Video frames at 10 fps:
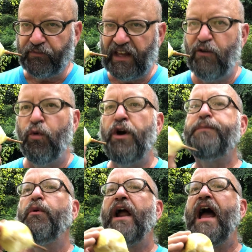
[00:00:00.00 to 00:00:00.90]
It would
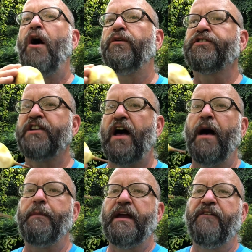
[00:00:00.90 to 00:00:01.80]
brown
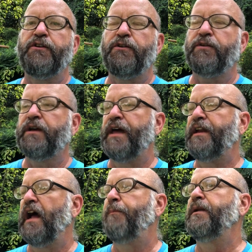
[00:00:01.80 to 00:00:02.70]
some if you cut
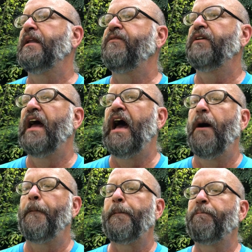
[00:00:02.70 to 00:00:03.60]
it up and leave it
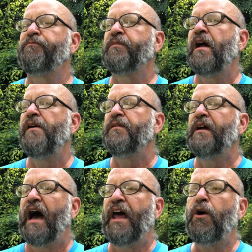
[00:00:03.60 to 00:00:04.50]
out.
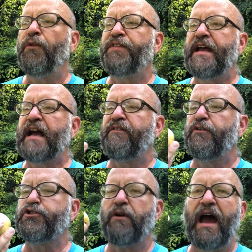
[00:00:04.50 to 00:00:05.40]
I don't think I've ever
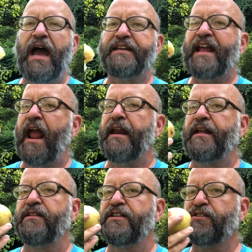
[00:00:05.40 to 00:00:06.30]
tried
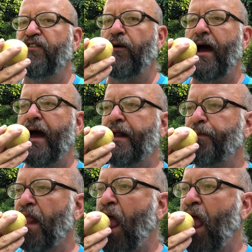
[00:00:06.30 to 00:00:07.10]
canning this variety.